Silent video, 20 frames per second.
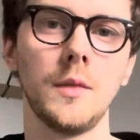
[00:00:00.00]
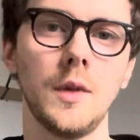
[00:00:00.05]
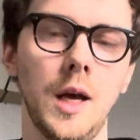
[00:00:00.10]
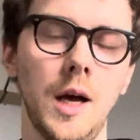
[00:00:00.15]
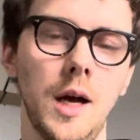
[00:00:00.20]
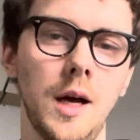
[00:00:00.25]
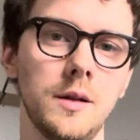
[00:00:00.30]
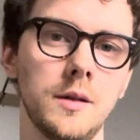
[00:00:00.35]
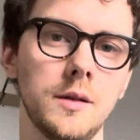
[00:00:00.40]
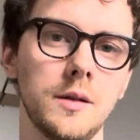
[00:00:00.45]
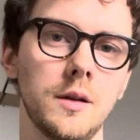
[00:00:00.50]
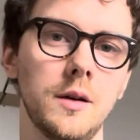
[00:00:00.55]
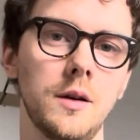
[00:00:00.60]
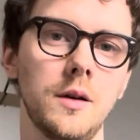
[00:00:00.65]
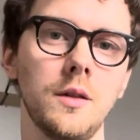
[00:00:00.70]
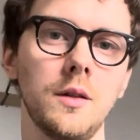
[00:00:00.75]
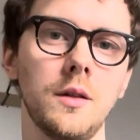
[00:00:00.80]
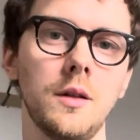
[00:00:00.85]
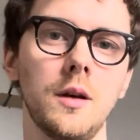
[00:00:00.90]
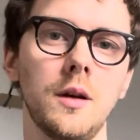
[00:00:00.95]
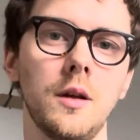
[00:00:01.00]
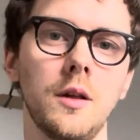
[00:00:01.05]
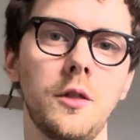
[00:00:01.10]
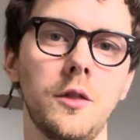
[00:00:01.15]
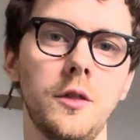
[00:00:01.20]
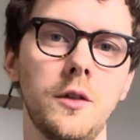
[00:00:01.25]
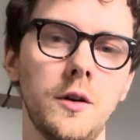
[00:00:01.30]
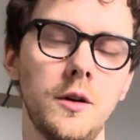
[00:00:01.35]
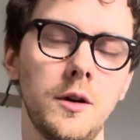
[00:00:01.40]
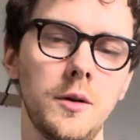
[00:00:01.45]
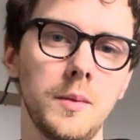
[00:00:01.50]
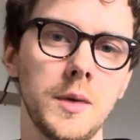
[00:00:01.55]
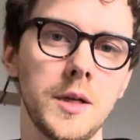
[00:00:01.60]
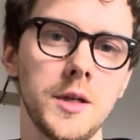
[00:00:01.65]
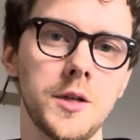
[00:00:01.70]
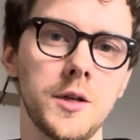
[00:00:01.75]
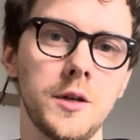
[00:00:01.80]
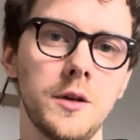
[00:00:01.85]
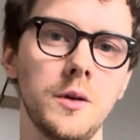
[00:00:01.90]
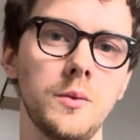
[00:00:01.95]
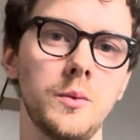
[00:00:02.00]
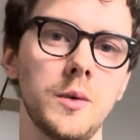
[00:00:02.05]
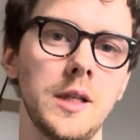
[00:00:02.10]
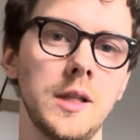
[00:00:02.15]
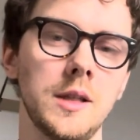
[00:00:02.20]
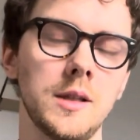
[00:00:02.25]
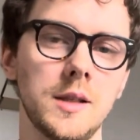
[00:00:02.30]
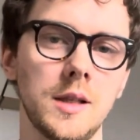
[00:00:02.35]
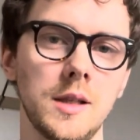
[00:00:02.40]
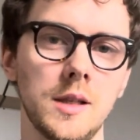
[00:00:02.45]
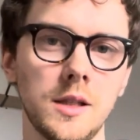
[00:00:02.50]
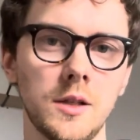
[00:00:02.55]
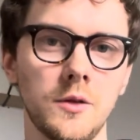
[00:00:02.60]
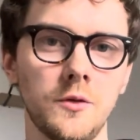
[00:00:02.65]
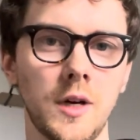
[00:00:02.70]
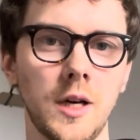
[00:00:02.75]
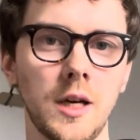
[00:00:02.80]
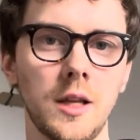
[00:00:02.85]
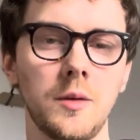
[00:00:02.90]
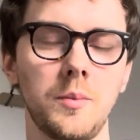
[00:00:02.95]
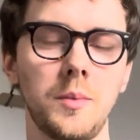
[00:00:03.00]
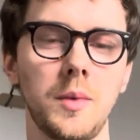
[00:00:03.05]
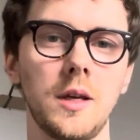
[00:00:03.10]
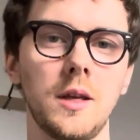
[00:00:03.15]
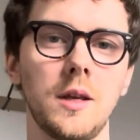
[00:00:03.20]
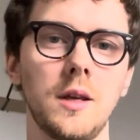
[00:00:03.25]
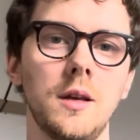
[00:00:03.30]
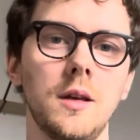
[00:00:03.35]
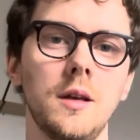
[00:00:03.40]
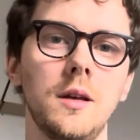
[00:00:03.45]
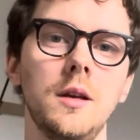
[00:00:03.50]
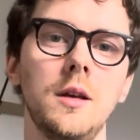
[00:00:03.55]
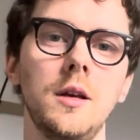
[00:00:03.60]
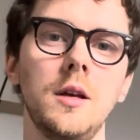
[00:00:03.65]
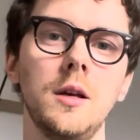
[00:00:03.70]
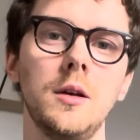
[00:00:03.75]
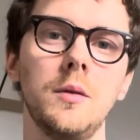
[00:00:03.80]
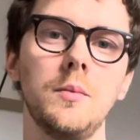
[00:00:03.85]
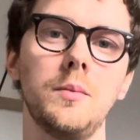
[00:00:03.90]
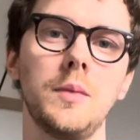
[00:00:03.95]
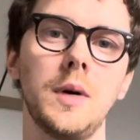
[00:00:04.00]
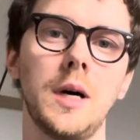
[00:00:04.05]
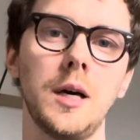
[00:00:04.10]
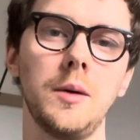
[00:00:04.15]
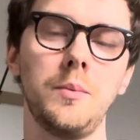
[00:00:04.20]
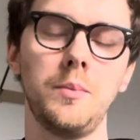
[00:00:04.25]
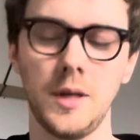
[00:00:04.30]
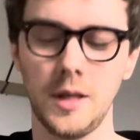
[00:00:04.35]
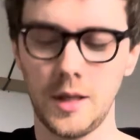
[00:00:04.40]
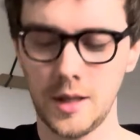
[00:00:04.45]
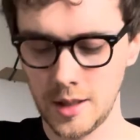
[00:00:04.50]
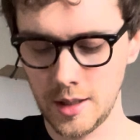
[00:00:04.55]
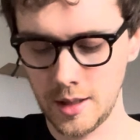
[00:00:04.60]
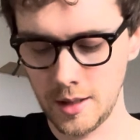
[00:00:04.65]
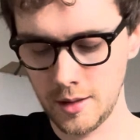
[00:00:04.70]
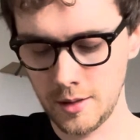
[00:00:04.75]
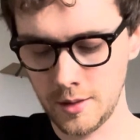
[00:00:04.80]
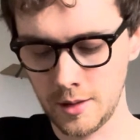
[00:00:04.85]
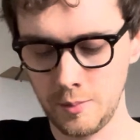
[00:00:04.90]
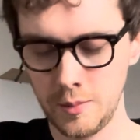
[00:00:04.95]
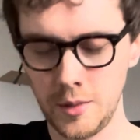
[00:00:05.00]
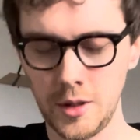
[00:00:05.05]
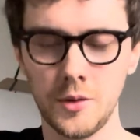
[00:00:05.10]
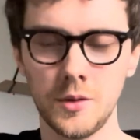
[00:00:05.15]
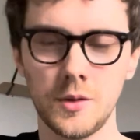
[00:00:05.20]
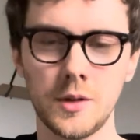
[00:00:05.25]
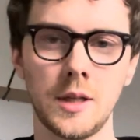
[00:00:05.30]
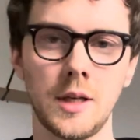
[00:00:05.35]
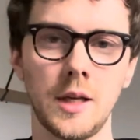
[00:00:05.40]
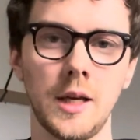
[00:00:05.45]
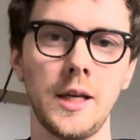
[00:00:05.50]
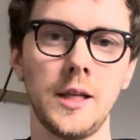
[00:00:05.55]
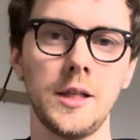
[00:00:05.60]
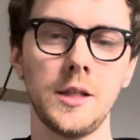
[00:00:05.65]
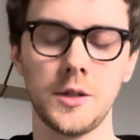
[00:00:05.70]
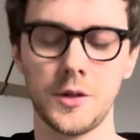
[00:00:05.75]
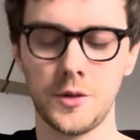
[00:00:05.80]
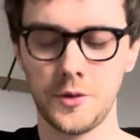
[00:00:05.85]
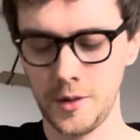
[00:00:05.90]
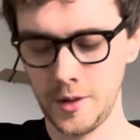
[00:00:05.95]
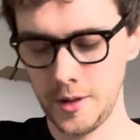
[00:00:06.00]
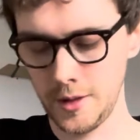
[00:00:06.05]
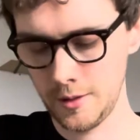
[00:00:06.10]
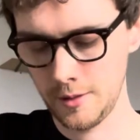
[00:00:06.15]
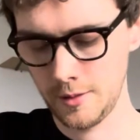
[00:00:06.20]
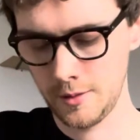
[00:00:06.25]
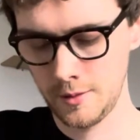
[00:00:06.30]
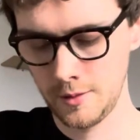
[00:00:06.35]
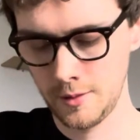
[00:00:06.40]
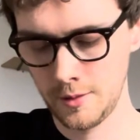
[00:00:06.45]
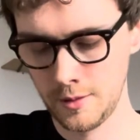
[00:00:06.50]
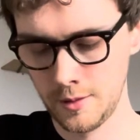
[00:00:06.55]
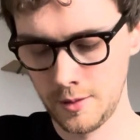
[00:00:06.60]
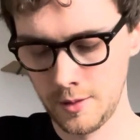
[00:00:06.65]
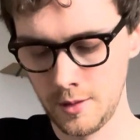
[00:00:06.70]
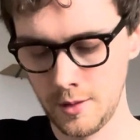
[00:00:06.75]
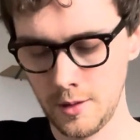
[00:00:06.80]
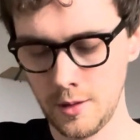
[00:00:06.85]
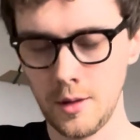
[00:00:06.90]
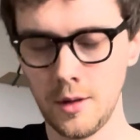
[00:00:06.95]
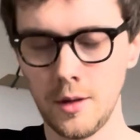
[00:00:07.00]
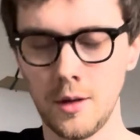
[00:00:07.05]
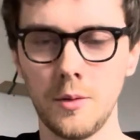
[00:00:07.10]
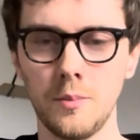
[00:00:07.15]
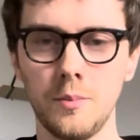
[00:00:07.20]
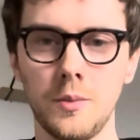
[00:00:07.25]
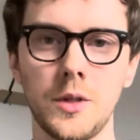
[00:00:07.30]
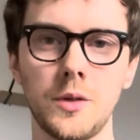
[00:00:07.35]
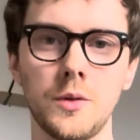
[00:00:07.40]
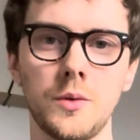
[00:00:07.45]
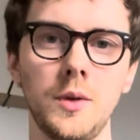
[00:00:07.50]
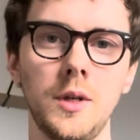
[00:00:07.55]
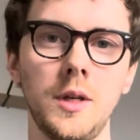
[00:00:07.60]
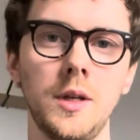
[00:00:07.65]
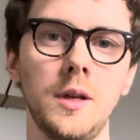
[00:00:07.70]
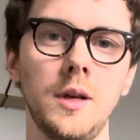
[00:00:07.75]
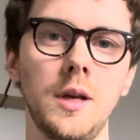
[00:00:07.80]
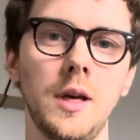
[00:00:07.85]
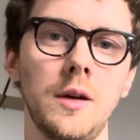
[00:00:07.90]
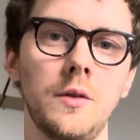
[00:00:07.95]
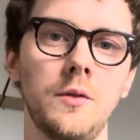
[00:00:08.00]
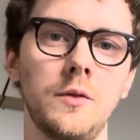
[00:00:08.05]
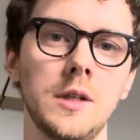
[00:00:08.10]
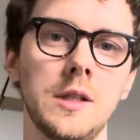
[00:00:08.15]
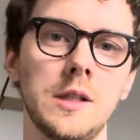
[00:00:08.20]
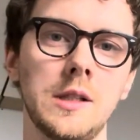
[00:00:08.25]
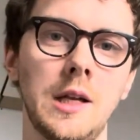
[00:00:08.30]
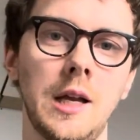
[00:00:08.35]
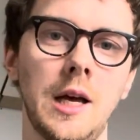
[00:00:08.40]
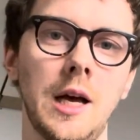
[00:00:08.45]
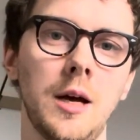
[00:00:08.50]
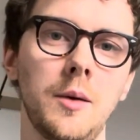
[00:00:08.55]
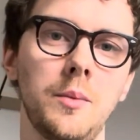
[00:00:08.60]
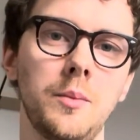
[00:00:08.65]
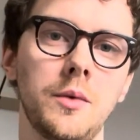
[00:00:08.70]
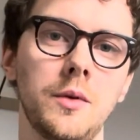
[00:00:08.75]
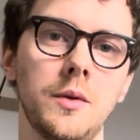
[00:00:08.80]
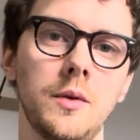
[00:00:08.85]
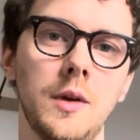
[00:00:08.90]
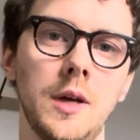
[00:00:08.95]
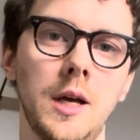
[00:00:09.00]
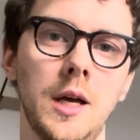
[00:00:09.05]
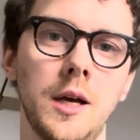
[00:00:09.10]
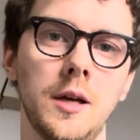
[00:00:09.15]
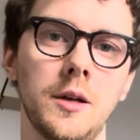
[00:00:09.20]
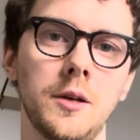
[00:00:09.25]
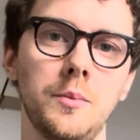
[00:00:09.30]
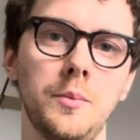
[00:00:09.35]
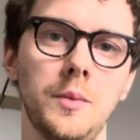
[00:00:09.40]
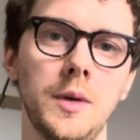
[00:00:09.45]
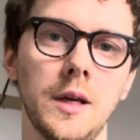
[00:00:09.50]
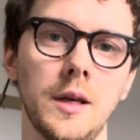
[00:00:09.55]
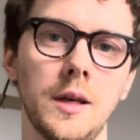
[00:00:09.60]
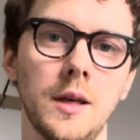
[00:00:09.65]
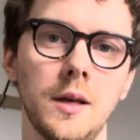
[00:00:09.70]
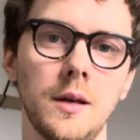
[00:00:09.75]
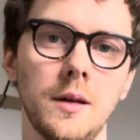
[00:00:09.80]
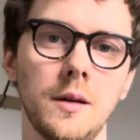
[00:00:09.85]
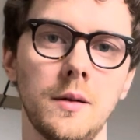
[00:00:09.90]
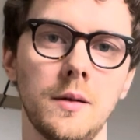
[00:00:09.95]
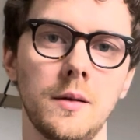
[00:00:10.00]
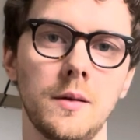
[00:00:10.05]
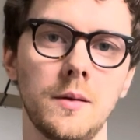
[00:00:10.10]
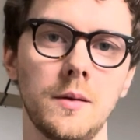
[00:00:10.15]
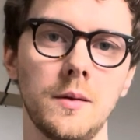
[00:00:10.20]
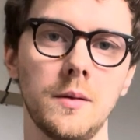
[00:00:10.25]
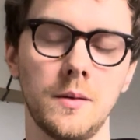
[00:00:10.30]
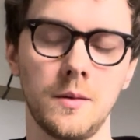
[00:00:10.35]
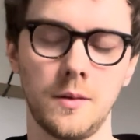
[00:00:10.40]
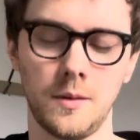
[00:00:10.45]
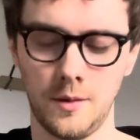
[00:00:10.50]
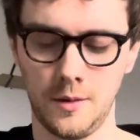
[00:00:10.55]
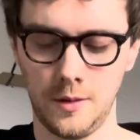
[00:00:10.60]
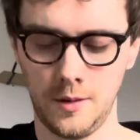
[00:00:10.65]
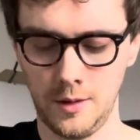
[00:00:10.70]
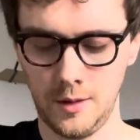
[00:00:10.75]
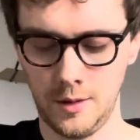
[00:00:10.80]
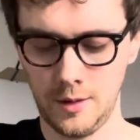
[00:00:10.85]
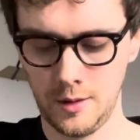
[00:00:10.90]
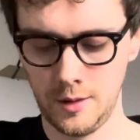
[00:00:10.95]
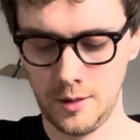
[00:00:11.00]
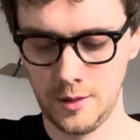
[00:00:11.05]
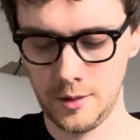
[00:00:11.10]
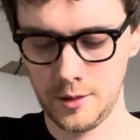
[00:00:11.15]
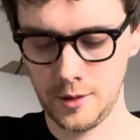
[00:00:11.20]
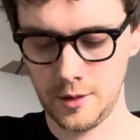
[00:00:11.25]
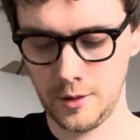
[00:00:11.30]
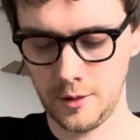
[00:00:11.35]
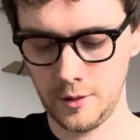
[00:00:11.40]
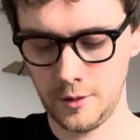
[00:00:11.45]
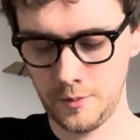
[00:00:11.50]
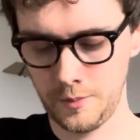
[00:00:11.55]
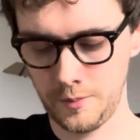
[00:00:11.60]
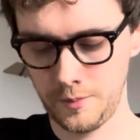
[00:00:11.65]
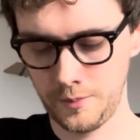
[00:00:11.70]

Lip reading: And on the 3rd measure we intensify the picking by picking the muted A string between every slap and picking. So.